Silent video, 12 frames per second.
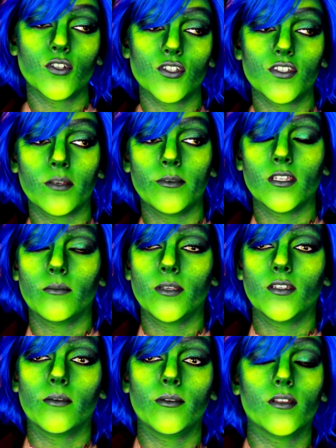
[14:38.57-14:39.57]
which is
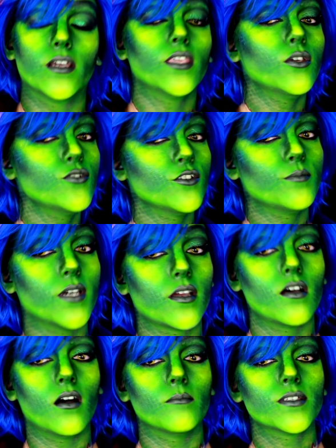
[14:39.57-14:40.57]

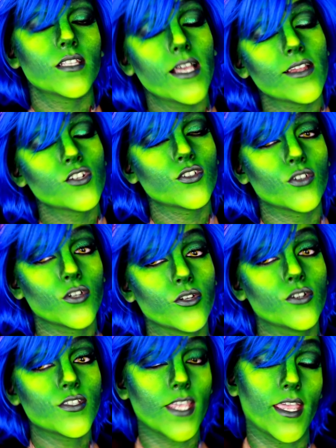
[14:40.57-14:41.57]

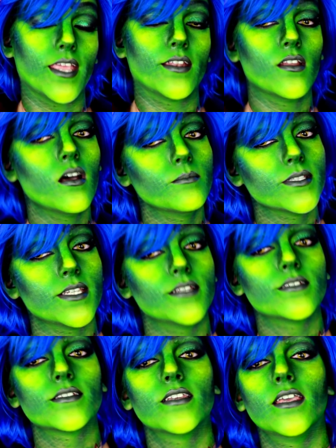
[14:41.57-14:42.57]

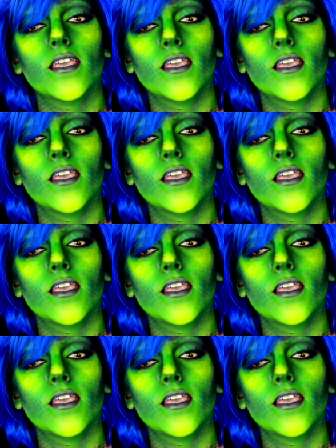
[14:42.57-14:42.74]
www.youtube.com/nerdsandnomsense,